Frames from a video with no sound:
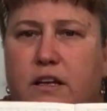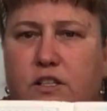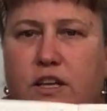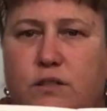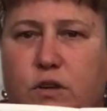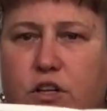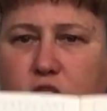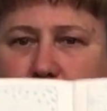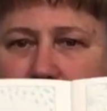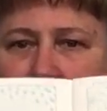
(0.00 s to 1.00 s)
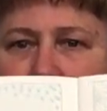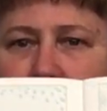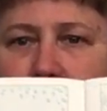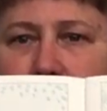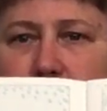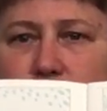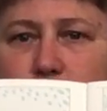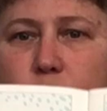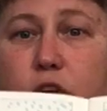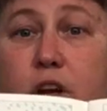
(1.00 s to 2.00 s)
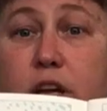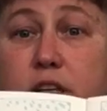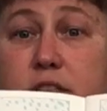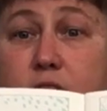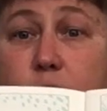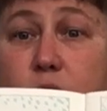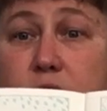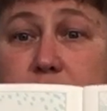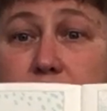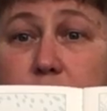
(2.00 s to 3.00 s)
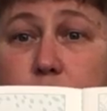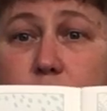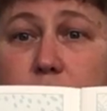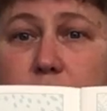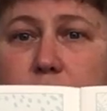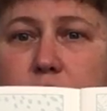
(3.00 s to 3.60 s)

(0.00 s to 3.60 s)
So that's what it looks like in case you're wondering, because I was kind of wondering.